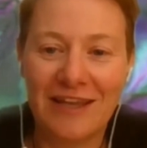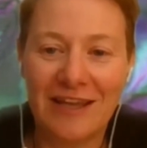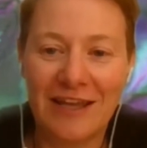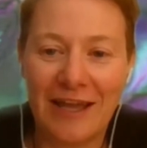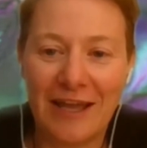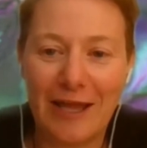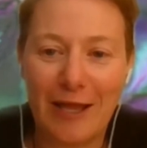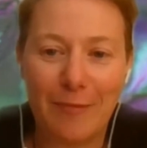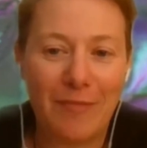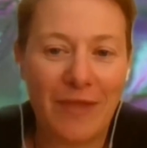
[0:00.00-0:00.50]

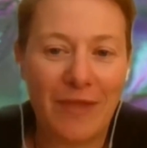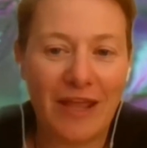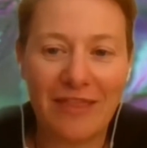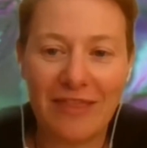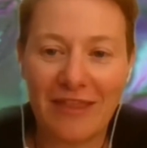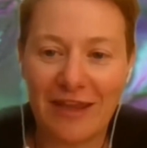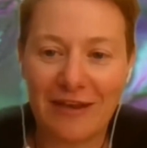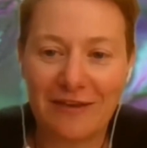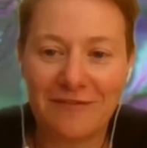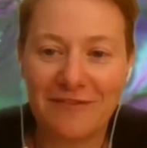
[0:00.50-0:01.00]
And
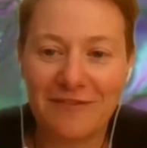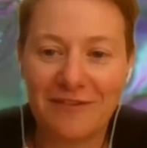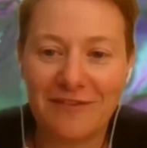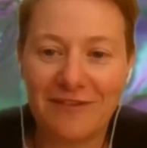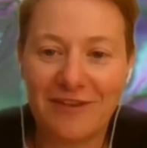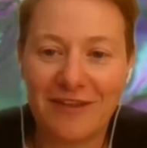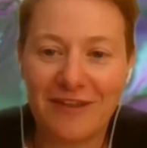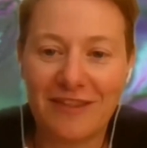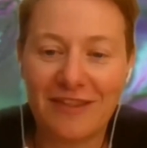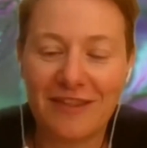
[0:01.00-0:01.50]
then
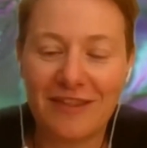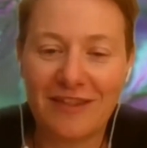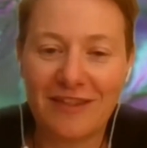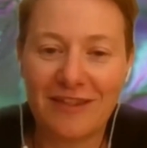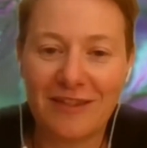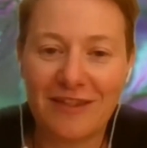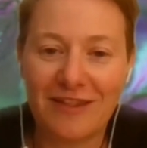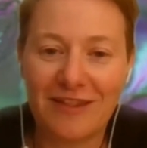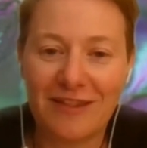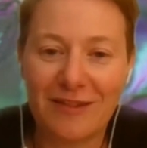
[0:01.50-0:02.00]

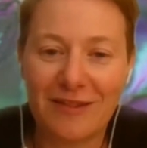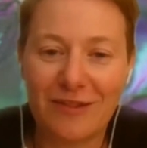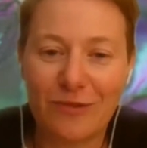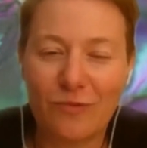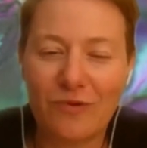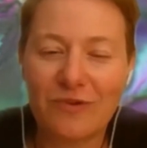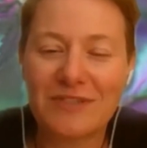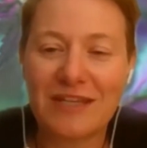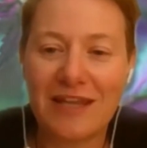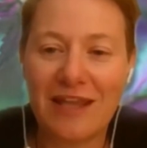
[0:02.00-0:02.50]

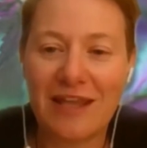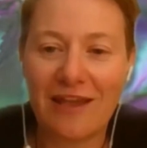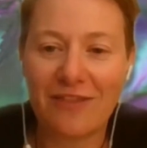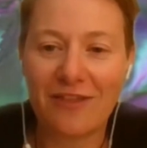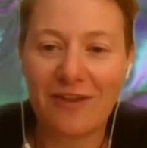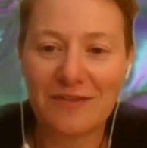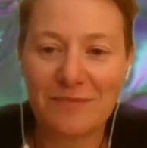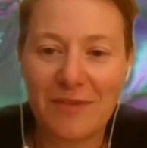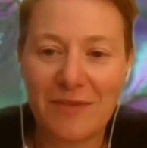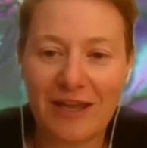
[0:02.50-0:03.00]
we'll see how
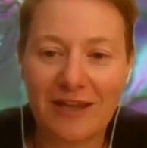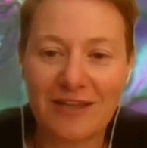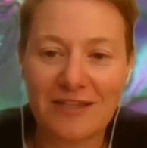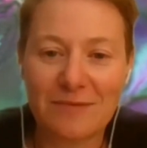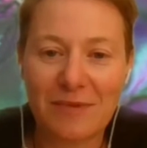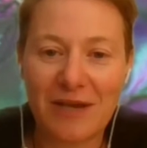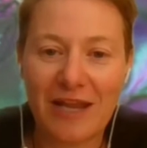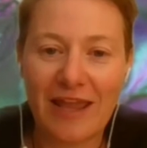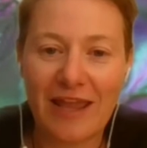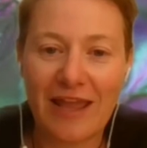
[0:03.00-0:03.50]
those markets
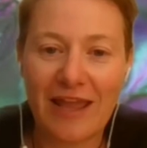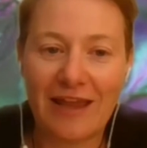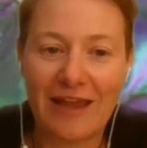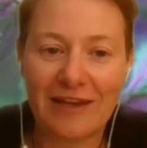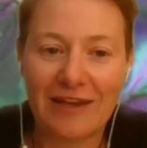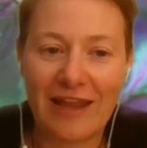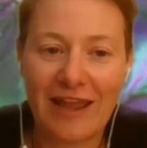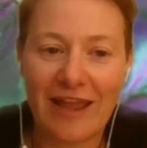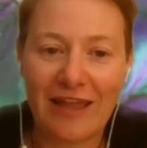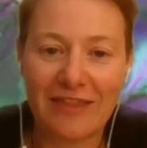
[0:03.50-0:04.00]
play out
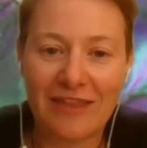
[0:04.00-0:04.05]
and how